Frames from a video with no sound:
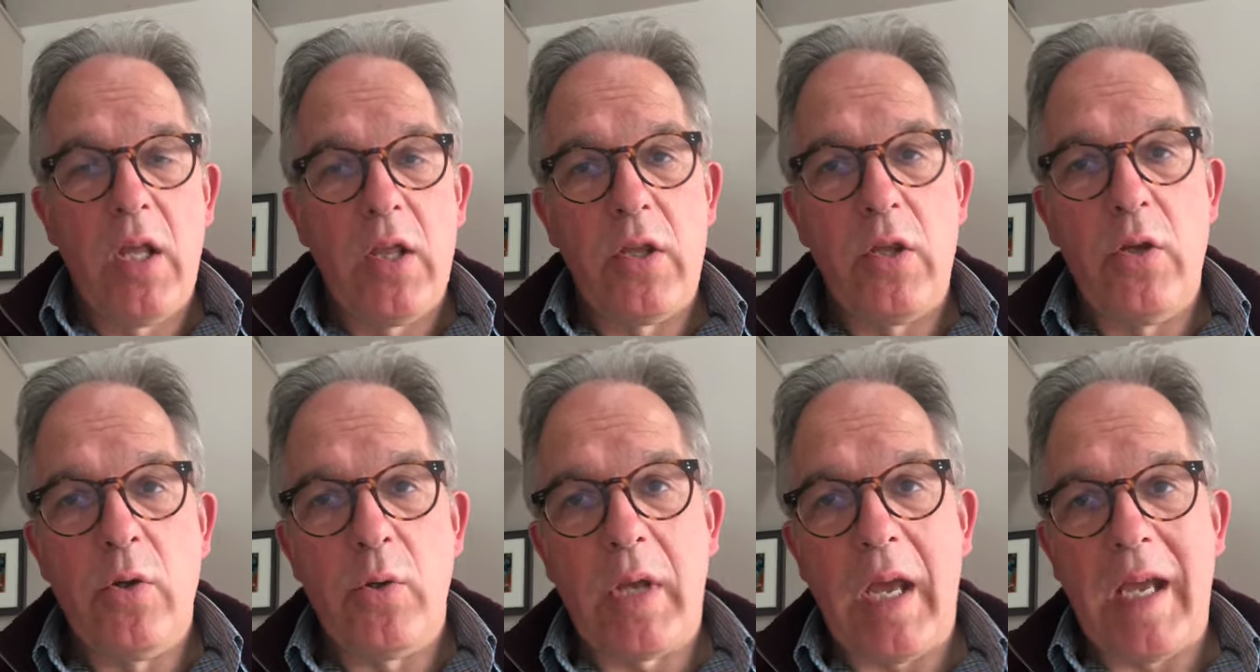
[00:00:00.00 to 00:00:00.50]

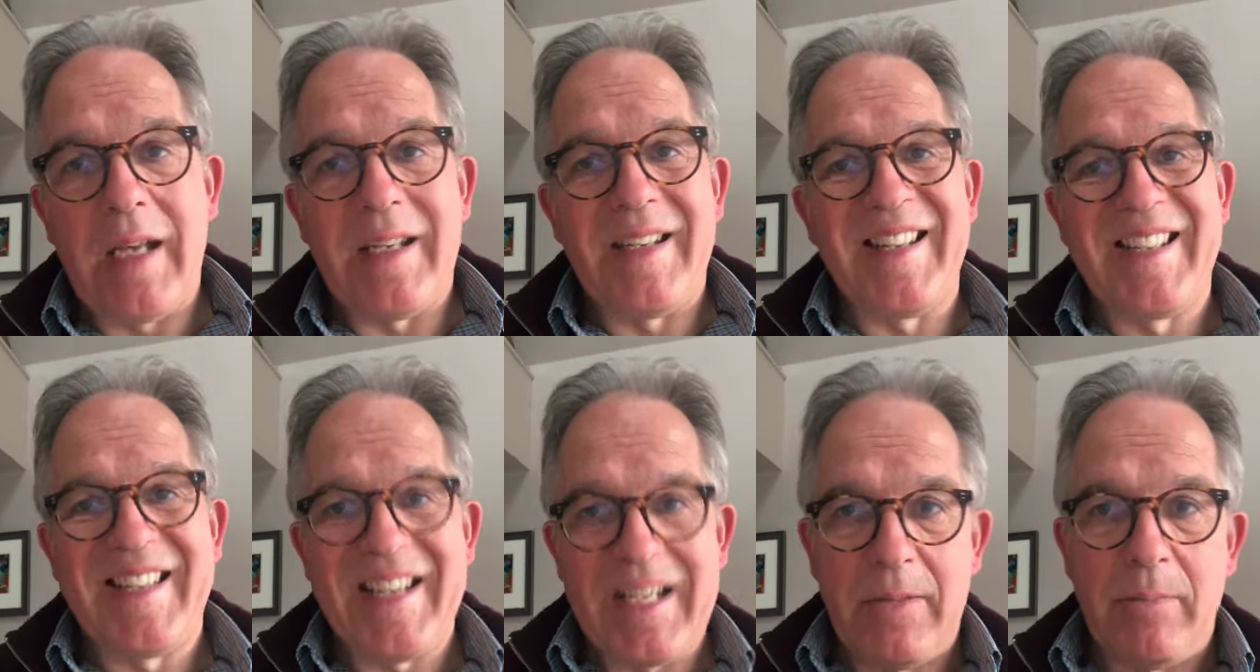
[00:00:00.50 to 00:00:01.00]
the UK
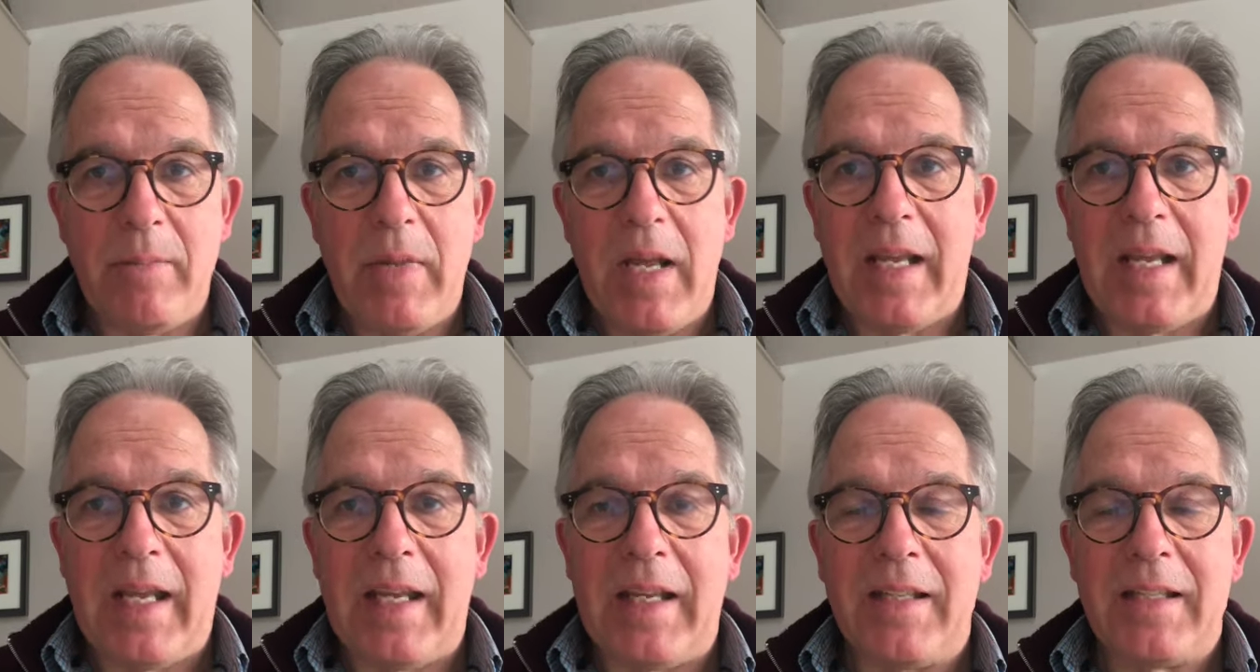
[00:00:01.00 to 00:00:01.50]
Decision
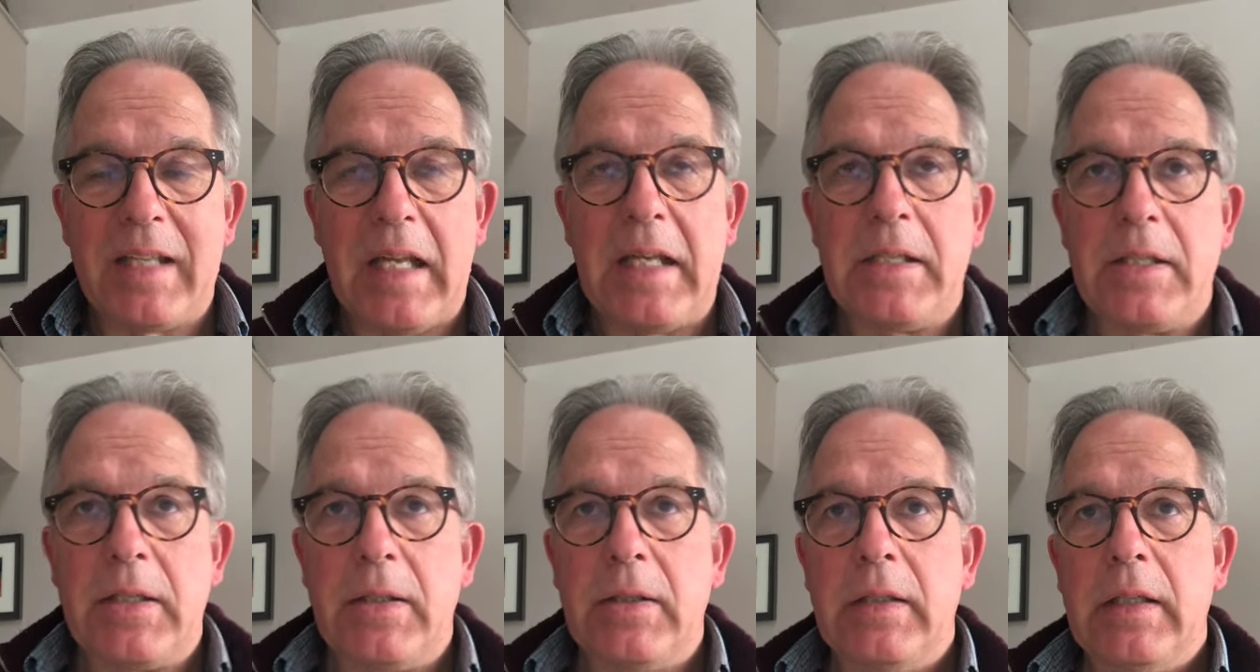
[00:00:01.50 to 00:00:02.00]
Making
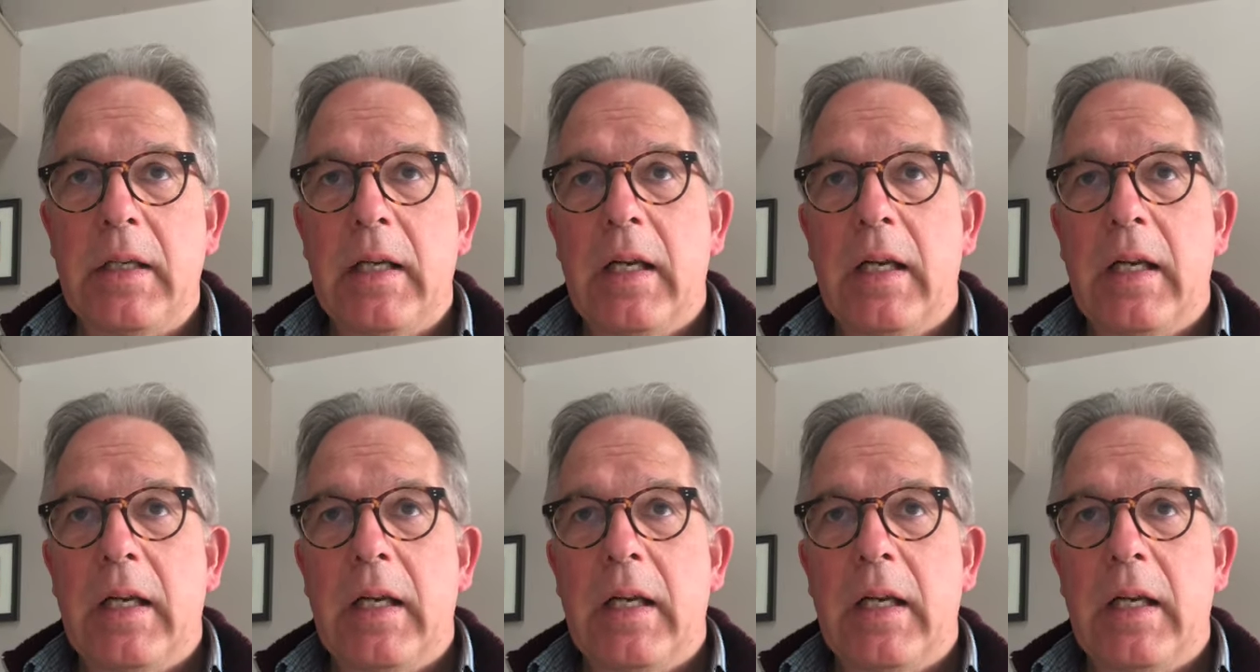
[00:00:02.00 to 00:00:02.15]
Centre,